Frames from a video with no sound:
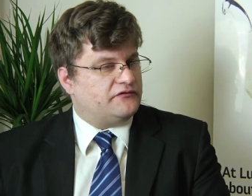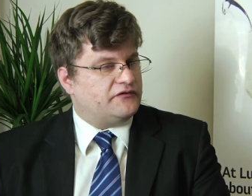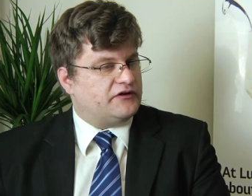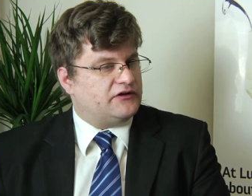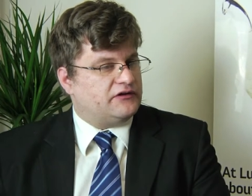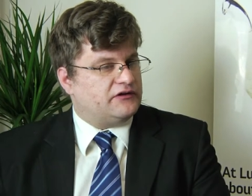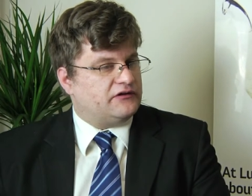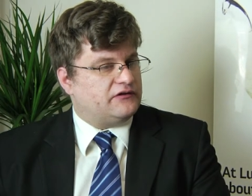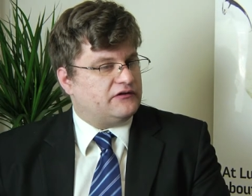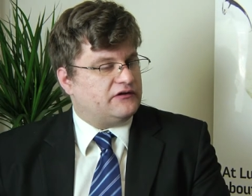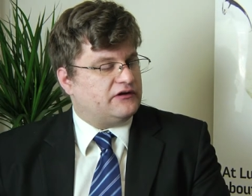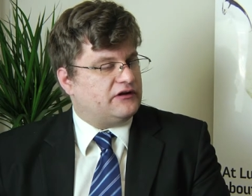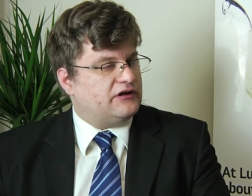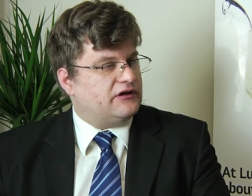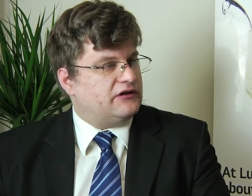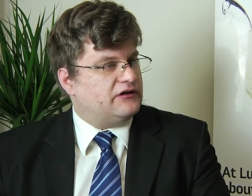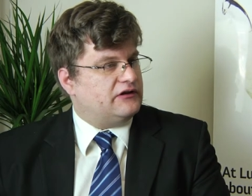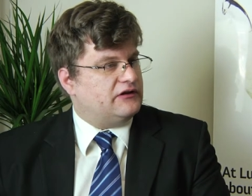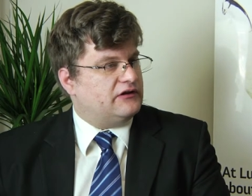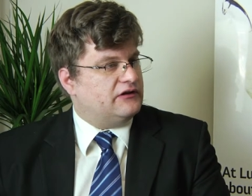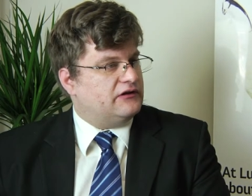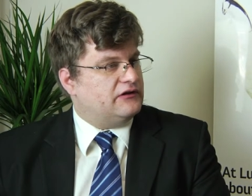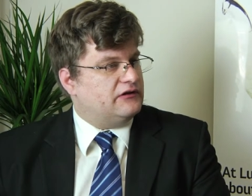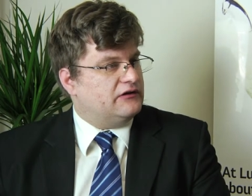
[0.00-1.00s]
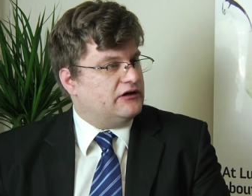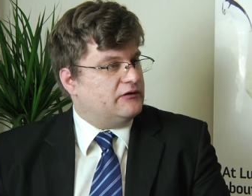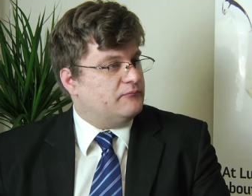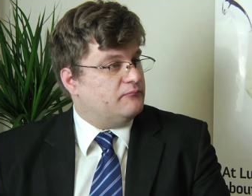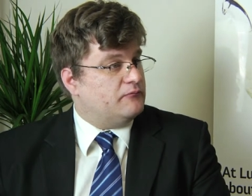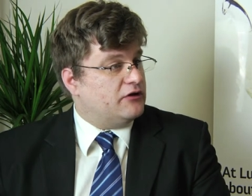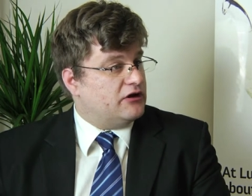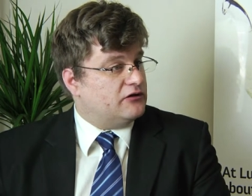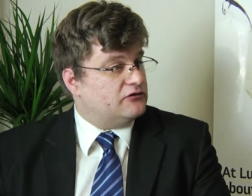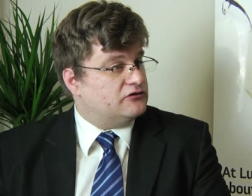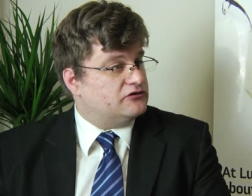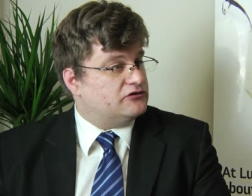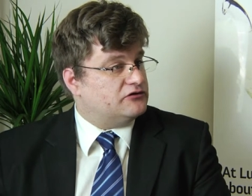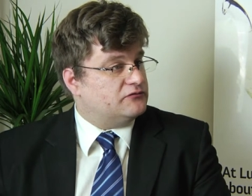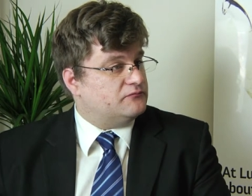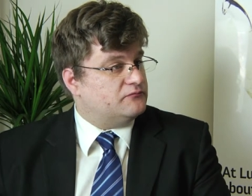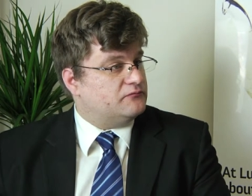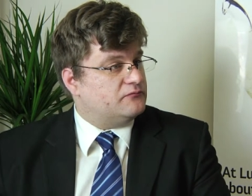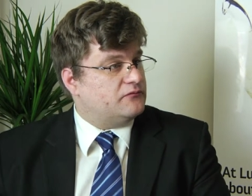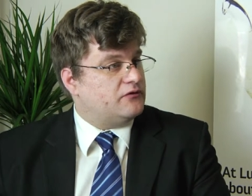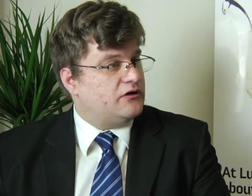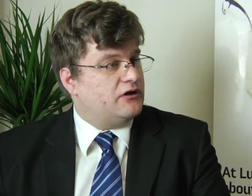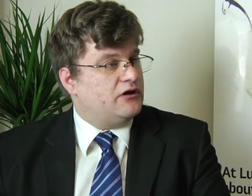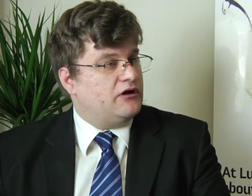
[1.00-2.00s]
event in, in Belgium
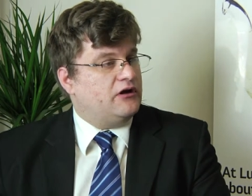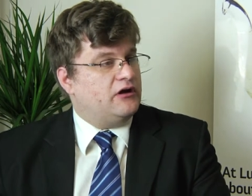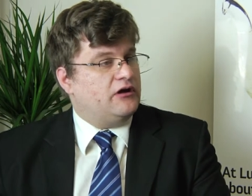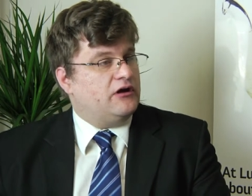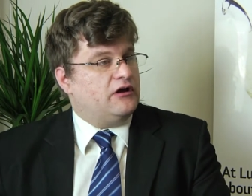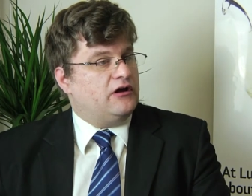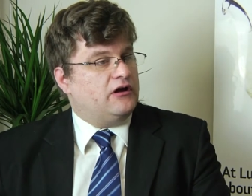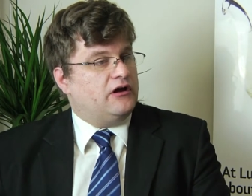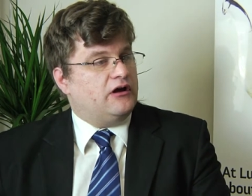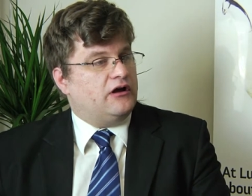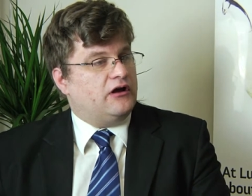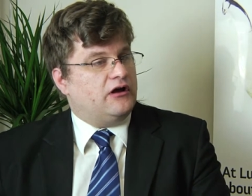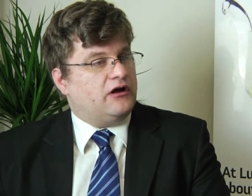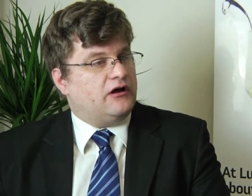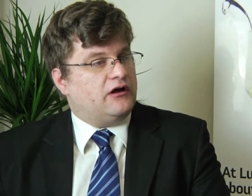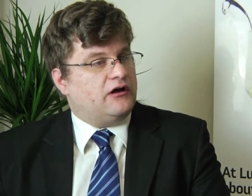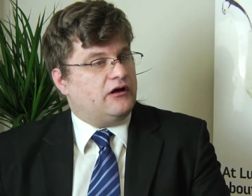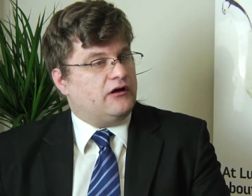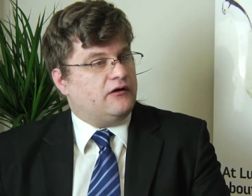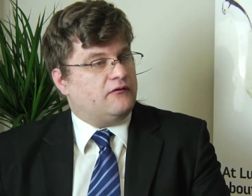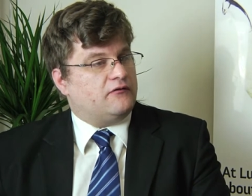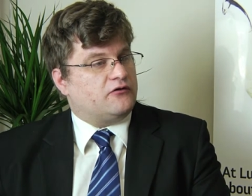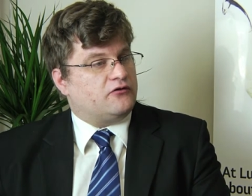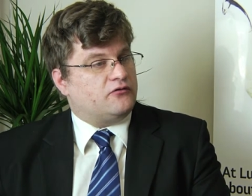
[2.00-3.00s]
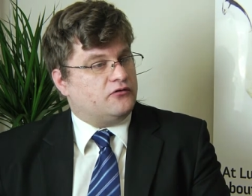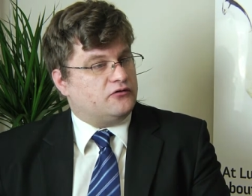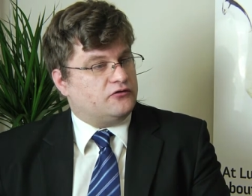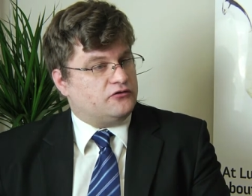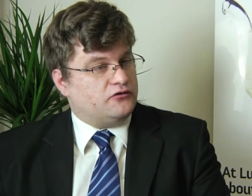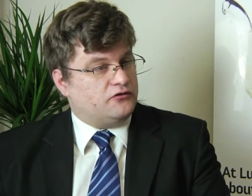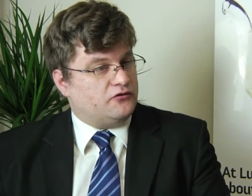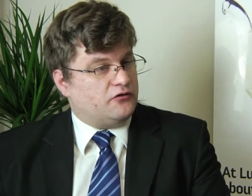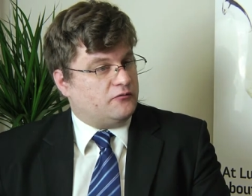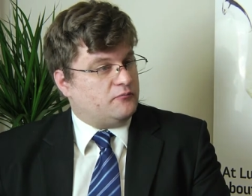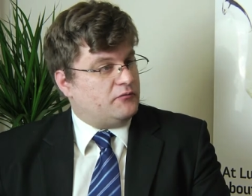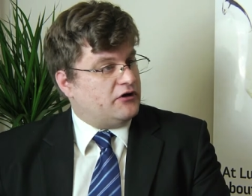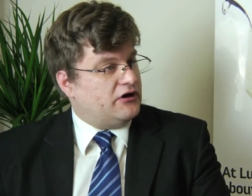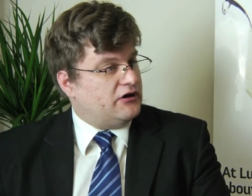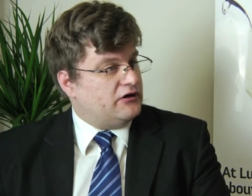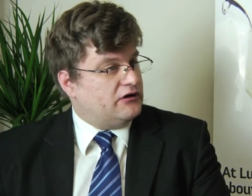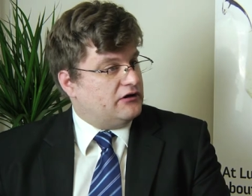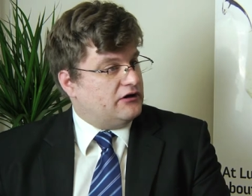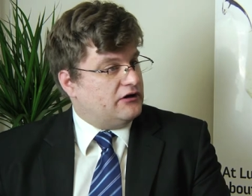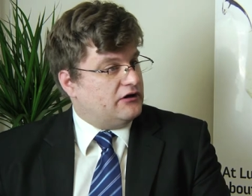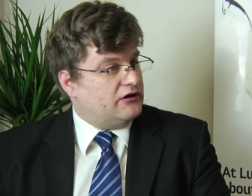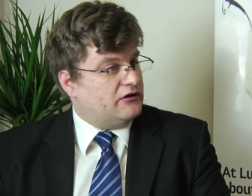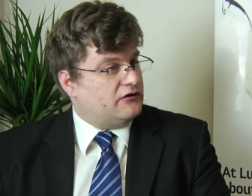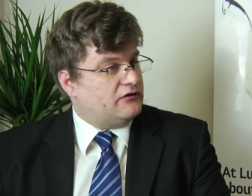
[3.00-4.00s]
uh, called
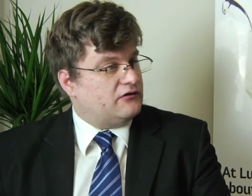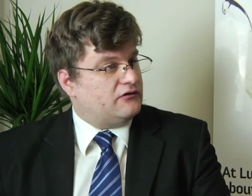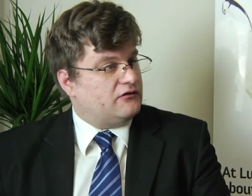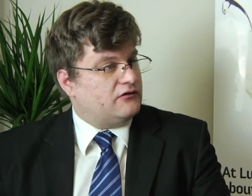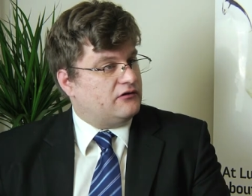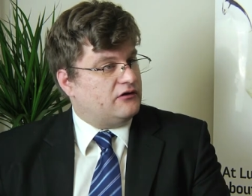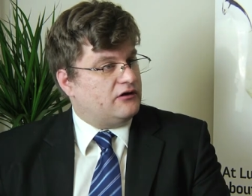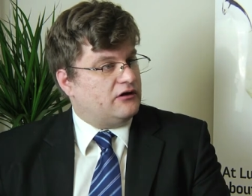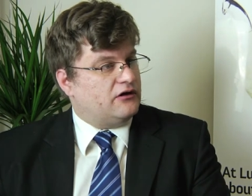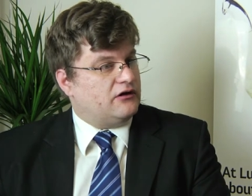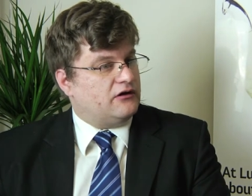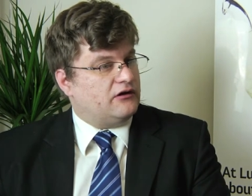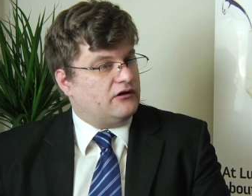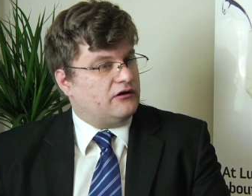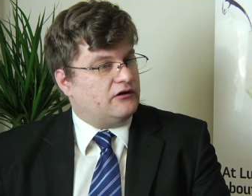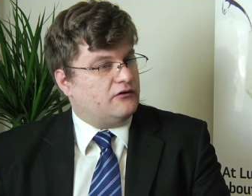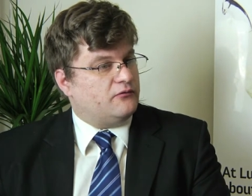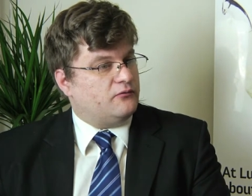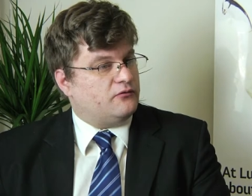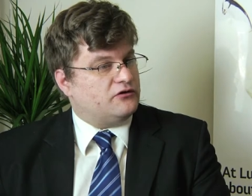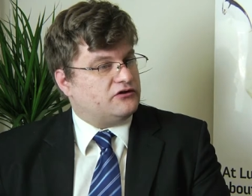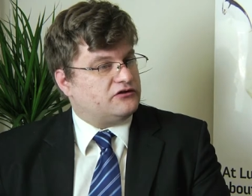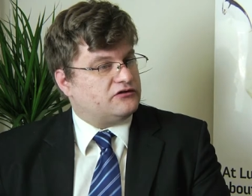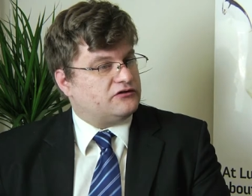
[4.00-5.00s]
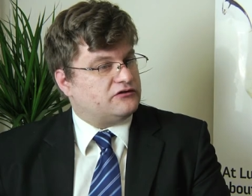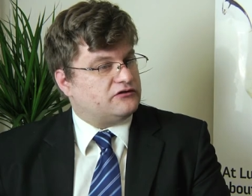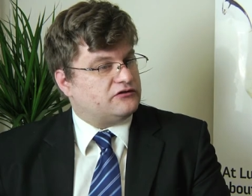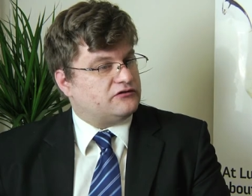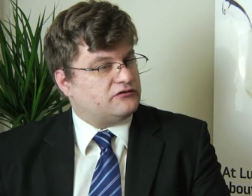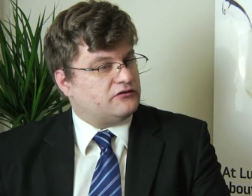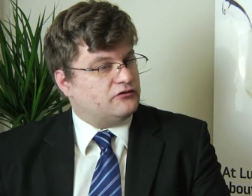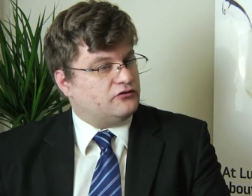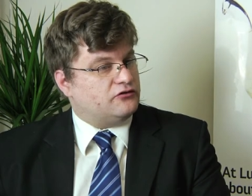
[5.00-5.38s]
Europalia. Uh, which